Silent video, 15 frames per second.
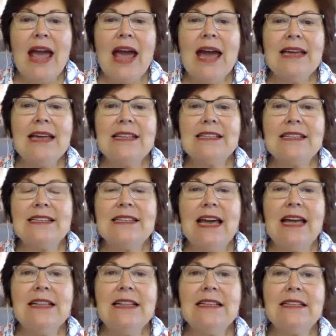and it
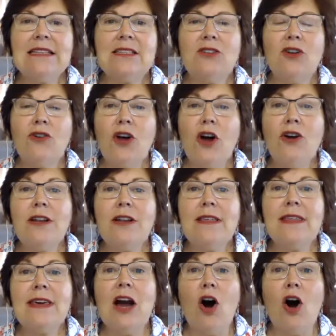sends not only
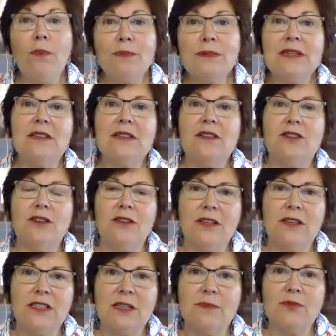the opt-in to
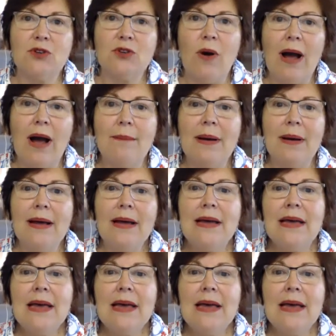the subscriber,